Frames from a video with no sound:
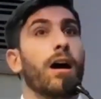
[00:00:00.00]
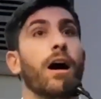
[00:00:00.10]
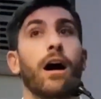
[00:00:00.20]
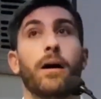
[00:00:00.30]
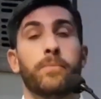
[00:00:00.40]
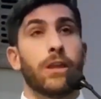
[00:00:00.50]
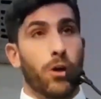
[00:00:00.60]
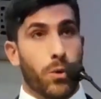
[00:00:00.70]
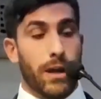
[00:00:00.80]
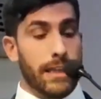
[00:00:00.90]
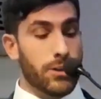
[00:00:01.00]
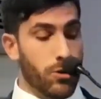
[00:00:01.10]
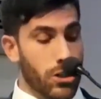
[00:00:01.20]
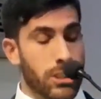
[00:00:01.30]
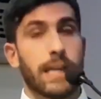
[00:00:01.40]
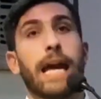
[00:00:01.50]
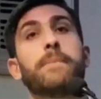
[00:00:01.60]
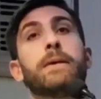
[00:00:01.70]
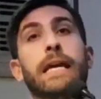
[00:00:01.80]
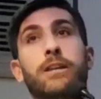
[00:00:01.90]
Uh, they'll create this urgency
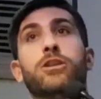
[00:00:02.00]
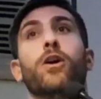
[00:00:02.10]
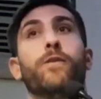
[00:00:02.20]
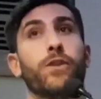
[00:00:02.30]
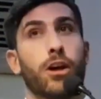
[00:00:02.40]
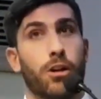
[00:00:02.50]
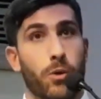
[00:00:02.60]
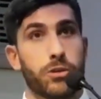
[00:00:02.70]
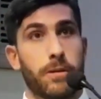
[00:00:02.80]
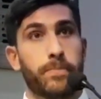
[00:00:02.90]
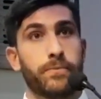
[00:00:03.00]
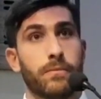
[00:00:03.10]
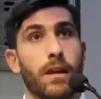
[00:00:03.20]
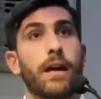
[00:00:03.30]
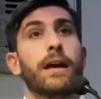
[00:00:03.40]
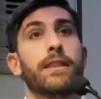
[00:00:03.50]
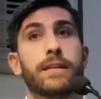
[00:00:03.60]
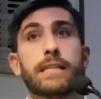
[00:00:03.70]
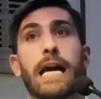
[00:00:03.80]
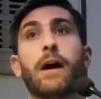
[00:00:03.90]
and begin to go for the close.
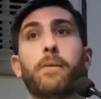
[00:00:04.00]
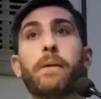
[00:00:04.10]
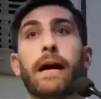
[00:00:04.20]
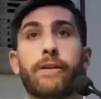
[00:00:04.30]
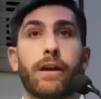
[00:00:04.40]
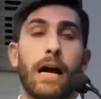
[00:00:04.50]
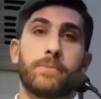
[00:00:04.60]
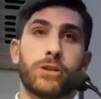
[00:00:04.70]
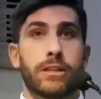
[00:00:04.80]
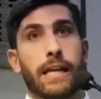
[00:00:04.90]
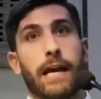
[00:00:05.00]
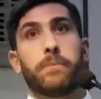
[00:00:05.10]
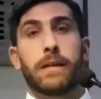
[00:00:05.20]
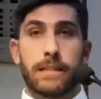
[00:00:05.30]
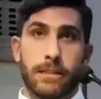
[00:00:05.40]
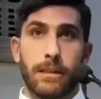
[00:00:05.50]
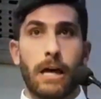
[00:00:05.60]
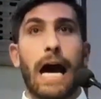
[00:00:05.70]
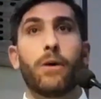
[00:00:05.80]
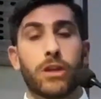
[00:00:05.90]
This is how binary option scam is,
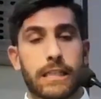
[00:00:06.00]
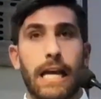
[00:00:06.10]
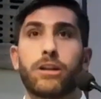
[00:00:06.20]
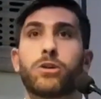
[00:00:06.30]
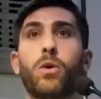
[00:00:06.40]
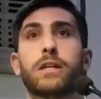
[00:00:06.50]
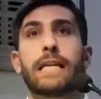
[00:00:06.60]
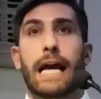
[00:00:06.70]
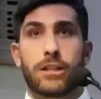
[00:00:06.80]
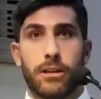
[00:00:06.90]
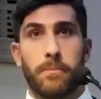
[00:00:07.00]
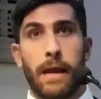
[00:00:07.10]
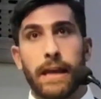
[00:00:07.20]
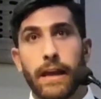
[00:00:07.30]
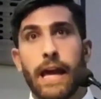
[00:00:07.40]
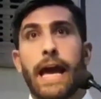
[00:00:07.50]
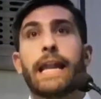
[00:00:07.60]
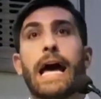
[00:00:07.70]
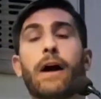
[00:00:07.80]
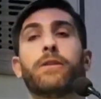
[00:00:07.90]
how the sales call is actually made
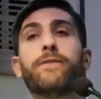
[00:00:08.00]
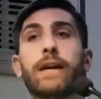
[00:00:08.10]
and how the